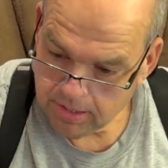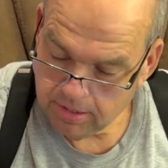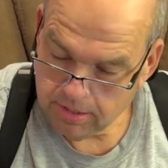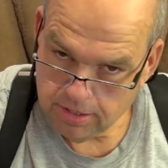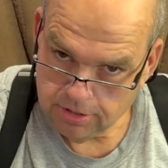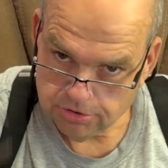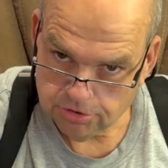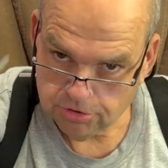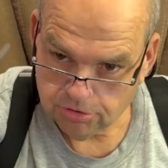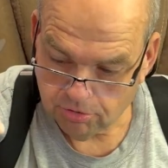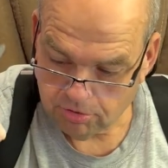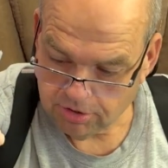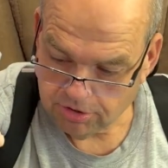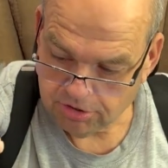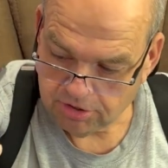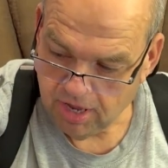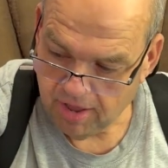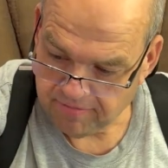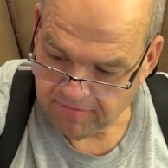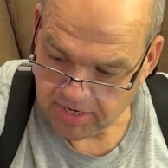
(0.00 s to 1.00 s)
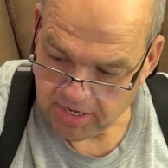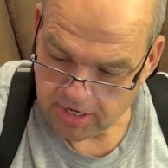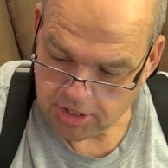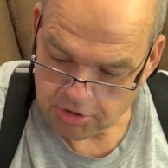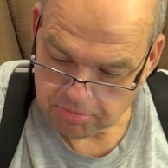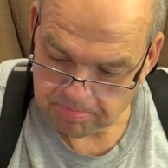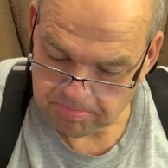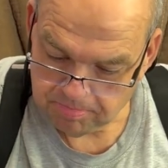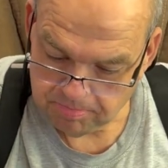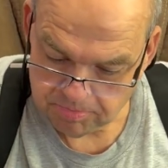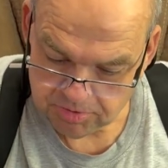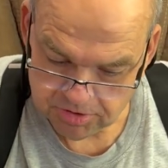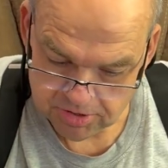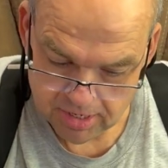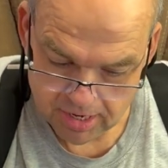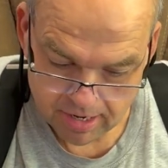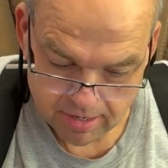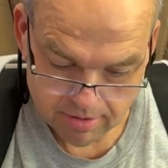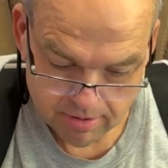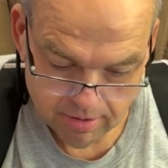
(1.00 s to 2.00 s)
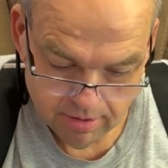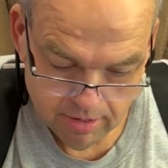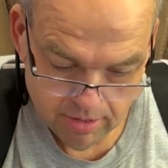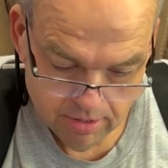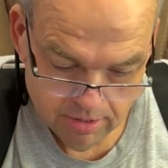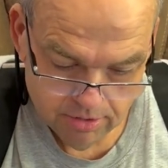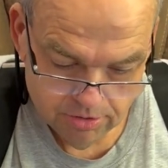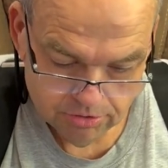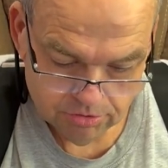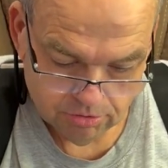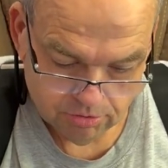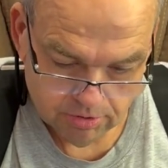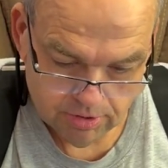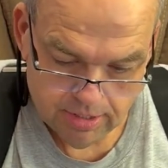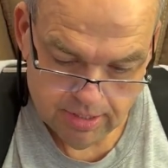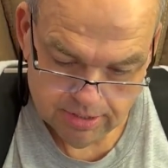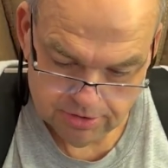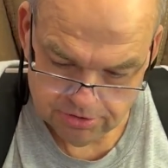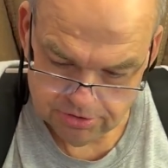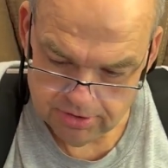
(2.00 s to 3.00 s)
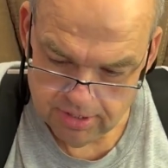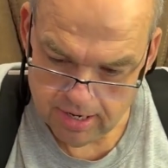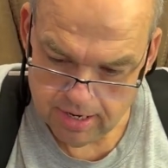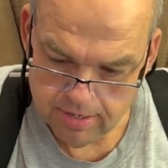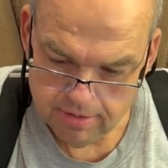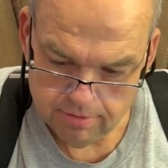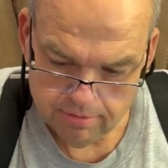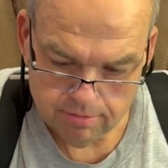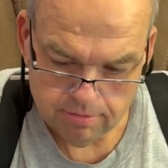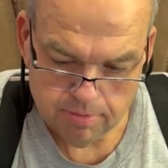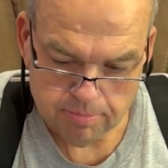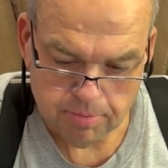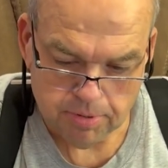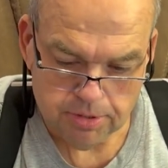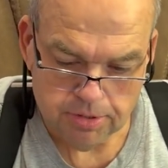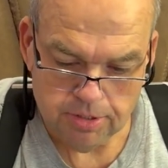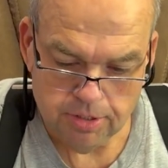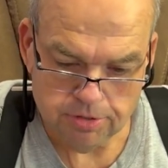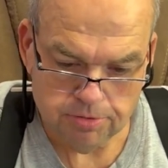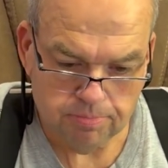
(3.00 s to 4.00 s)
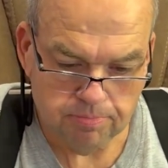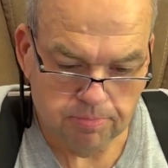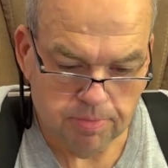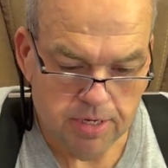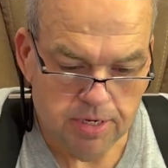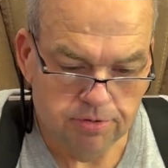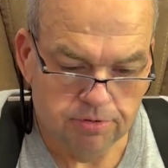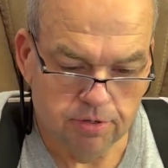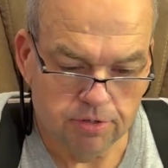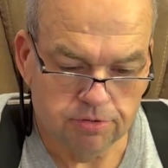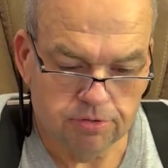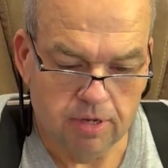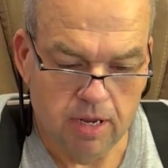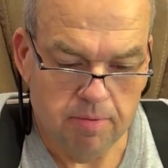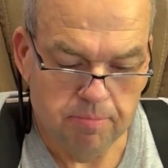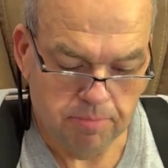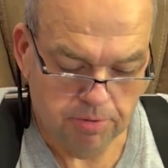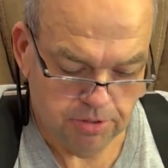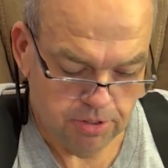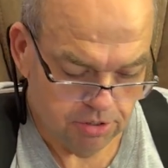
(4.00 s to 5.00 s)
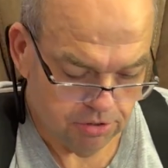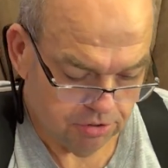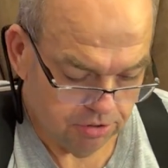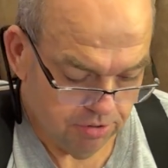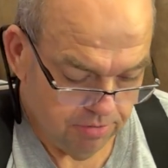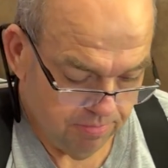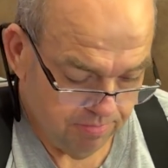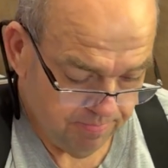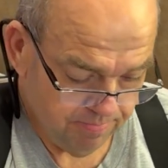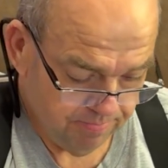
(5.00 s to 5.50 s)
This is on the 7-inch set. So on this set, I'm gonna put these in the same position.